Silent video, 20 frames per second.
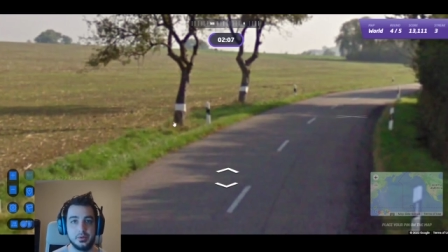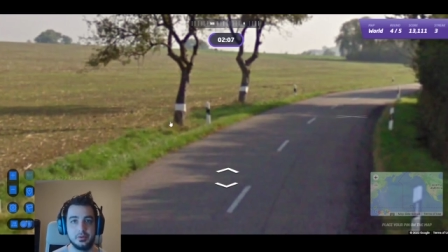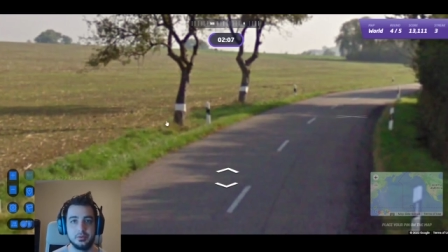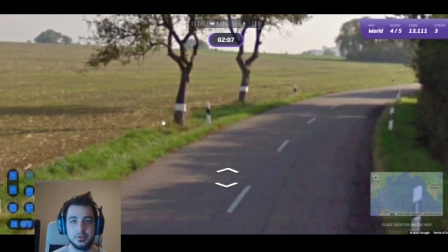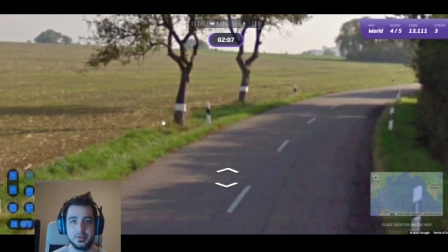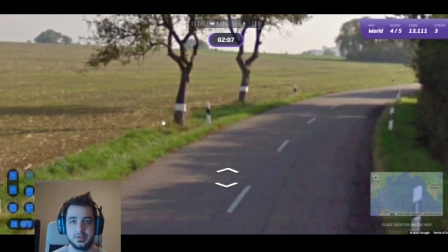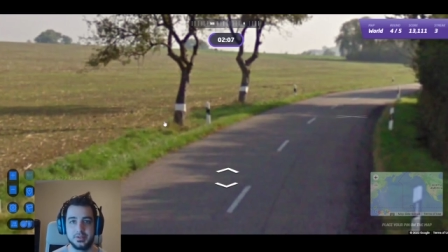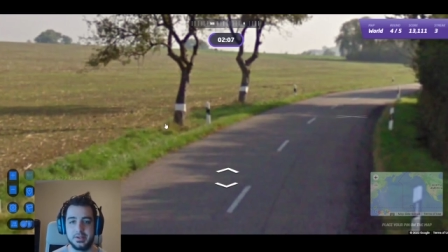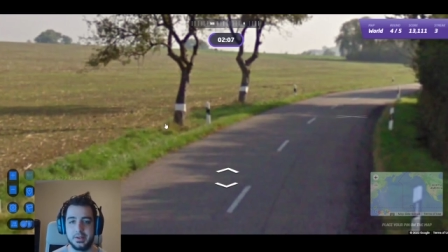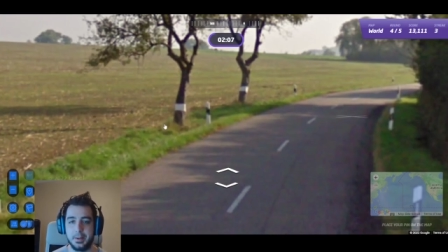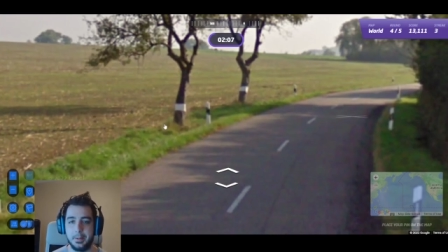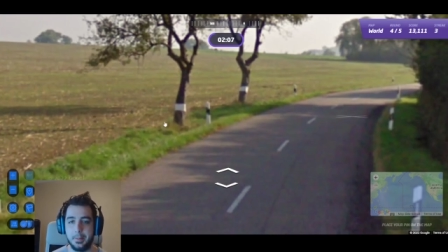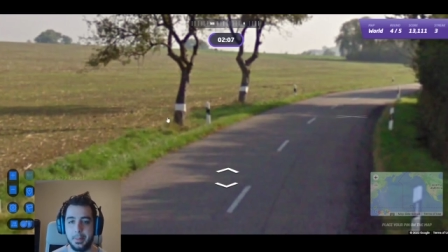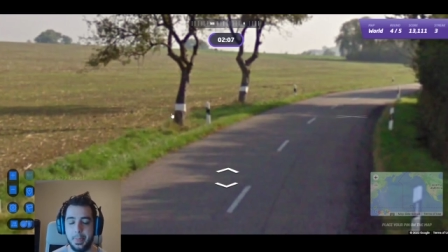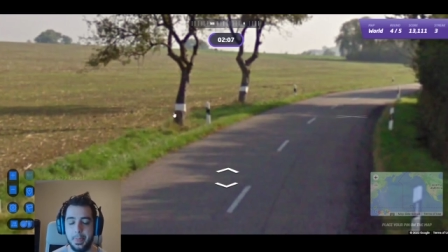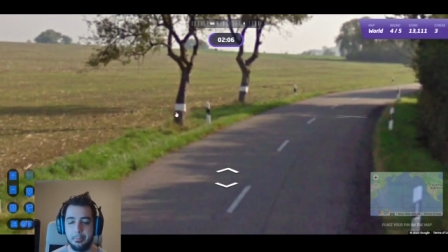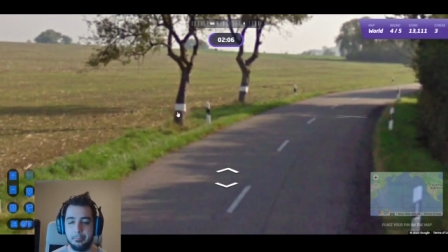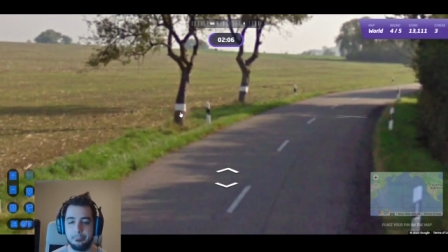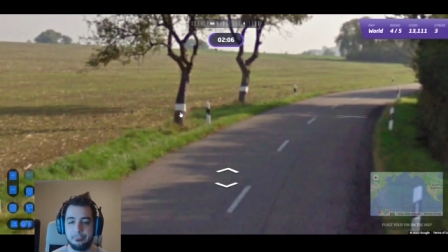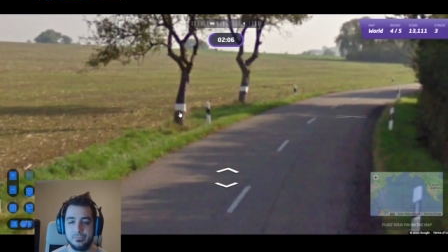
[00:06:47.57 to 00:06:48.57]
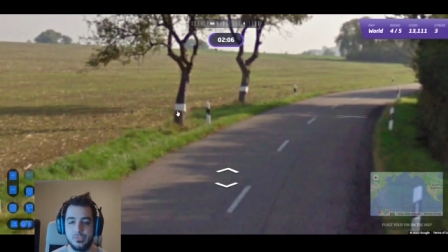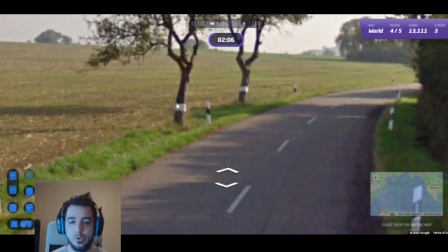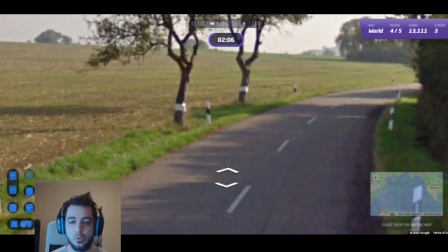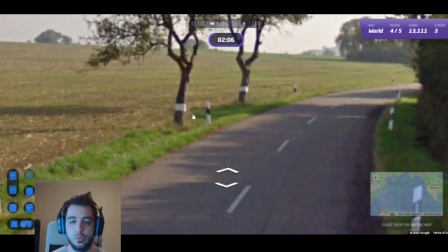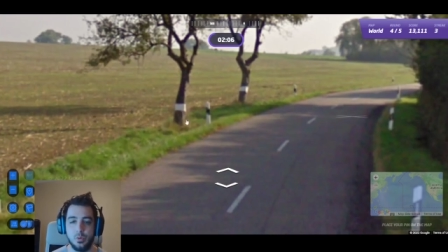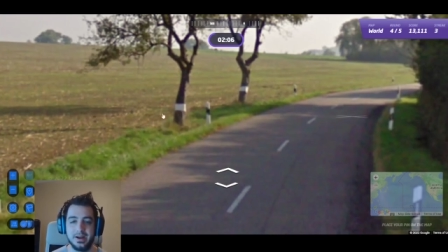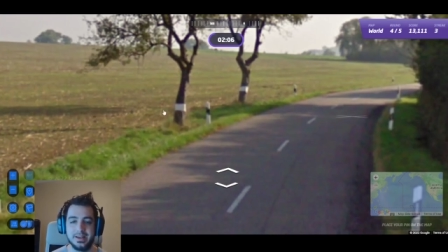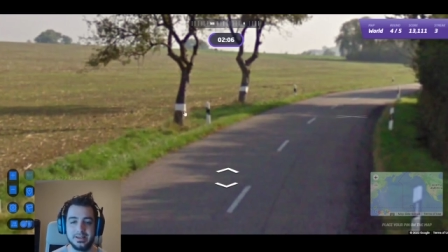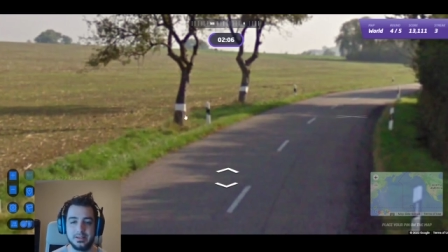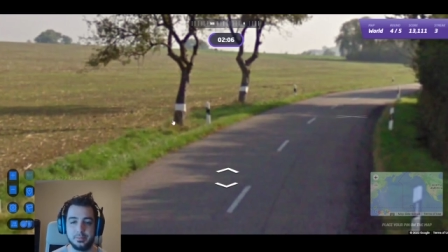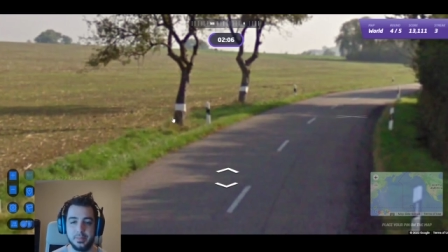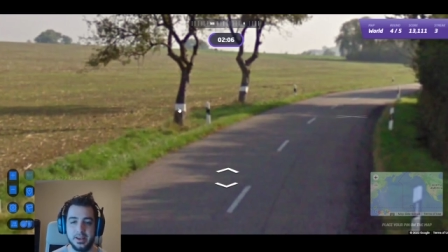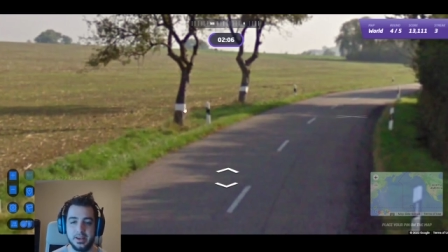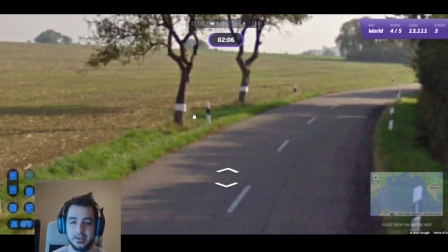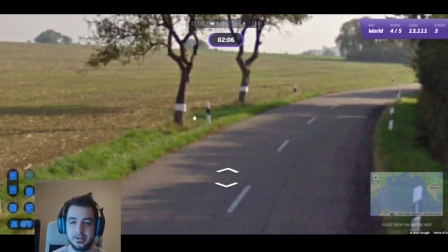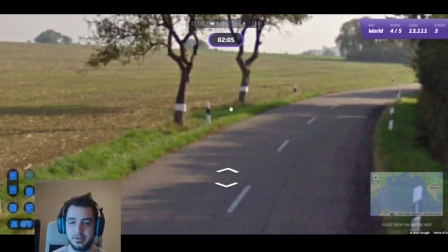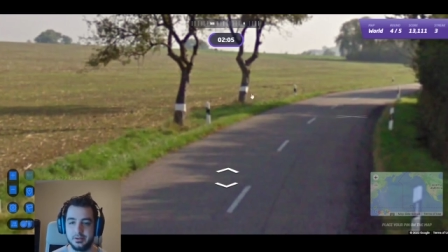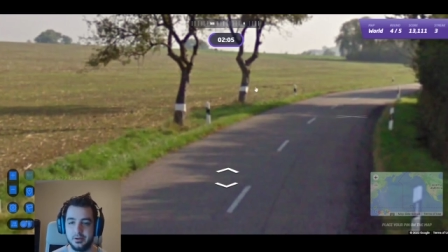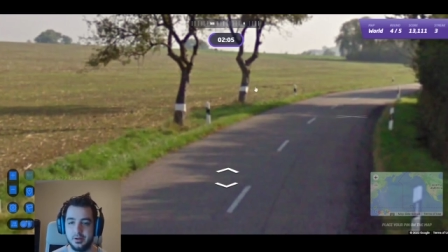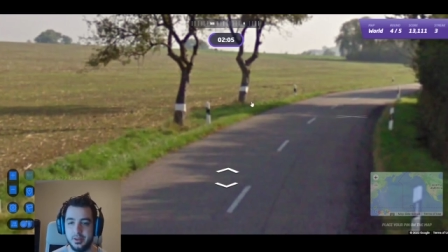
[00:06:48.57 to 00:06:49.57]
you will see white
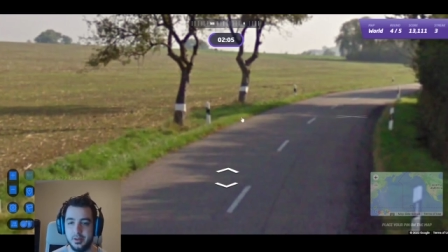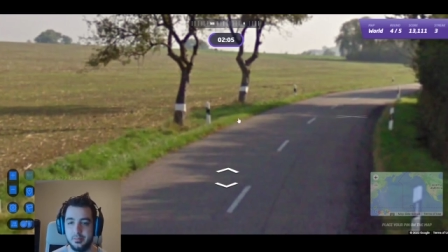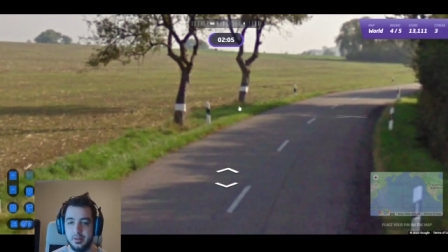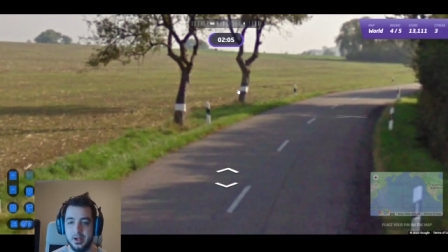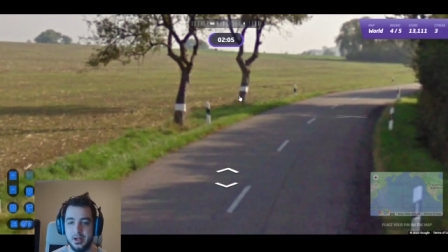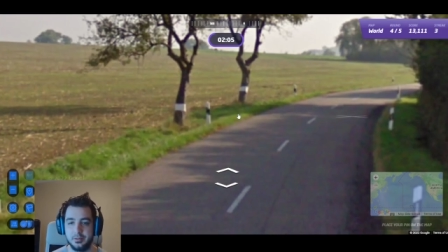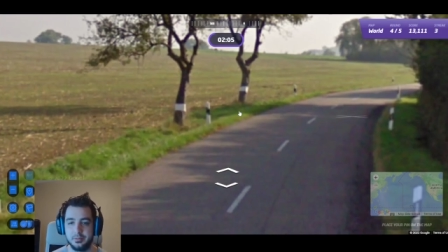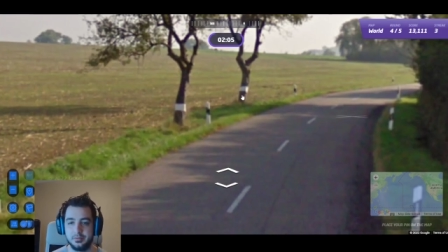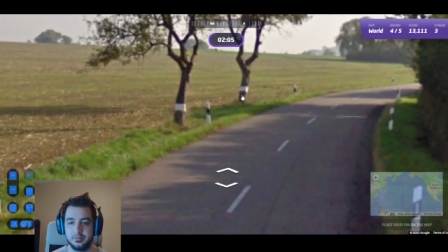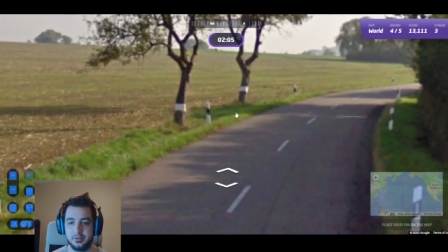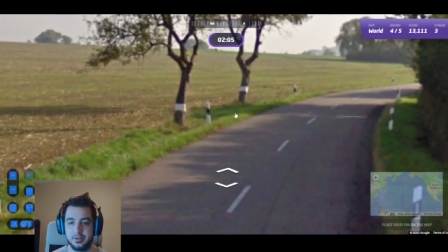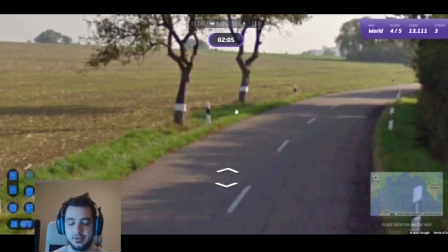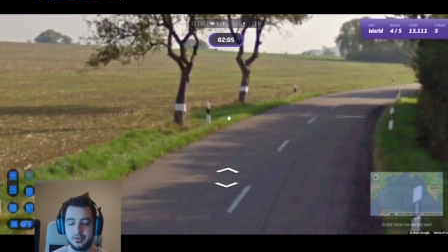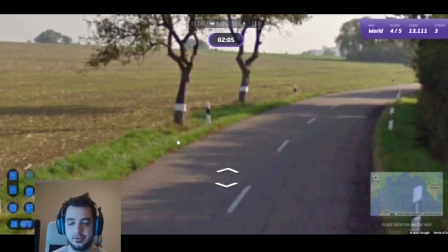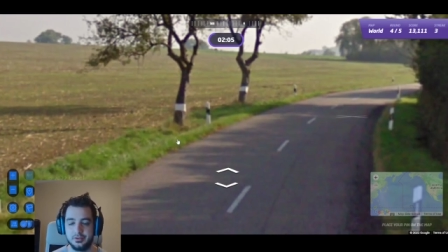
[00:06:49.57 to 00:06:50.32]
paint on the bottom of the